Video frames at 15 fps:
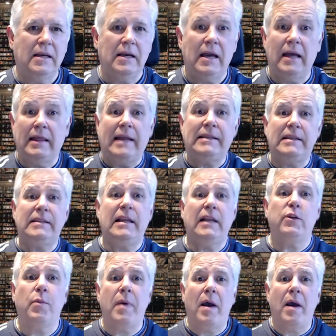I'd like to tell
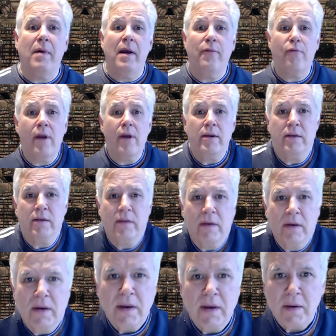you about my friend,
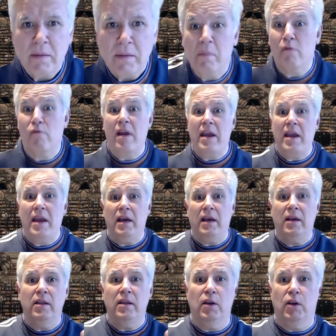Maria,
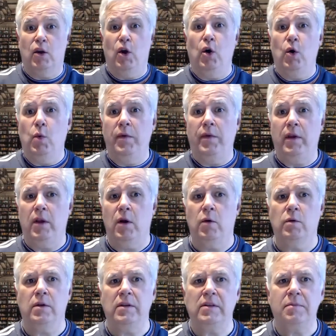the girl with the
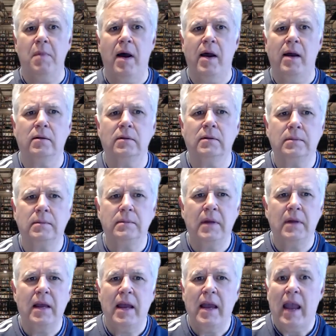golden smile.
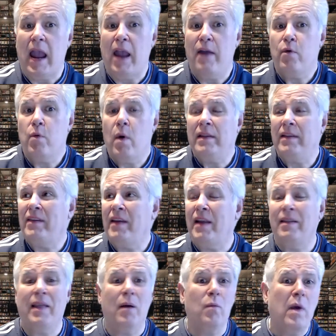Everyone
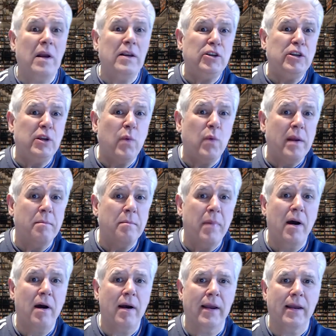said that when she went
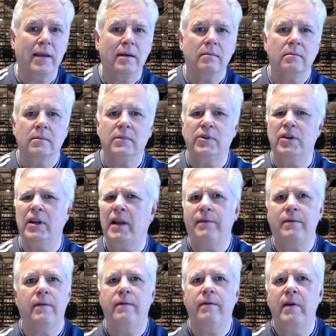by, she
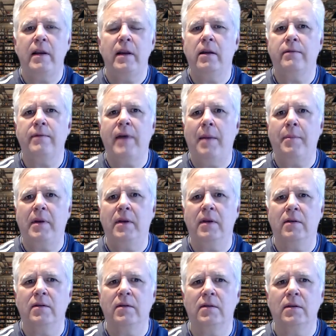left a feeling of
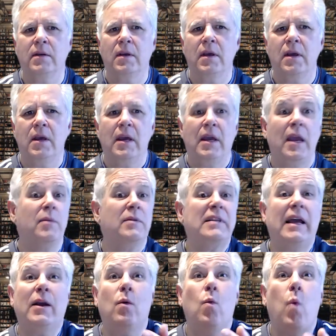happiness. It was
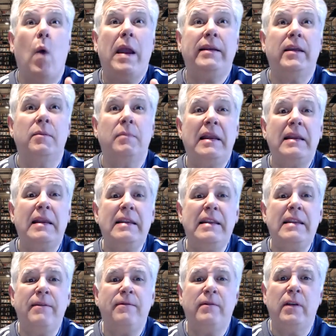like a weight had been
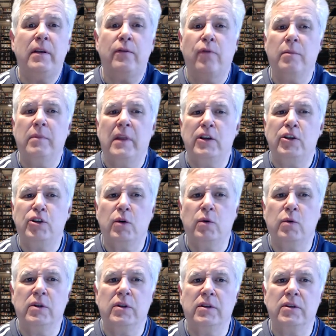lifted from their
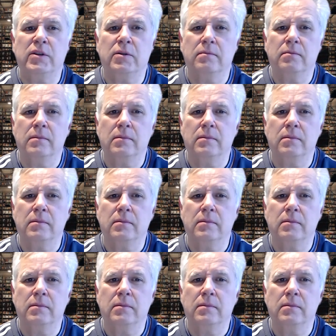shoulders.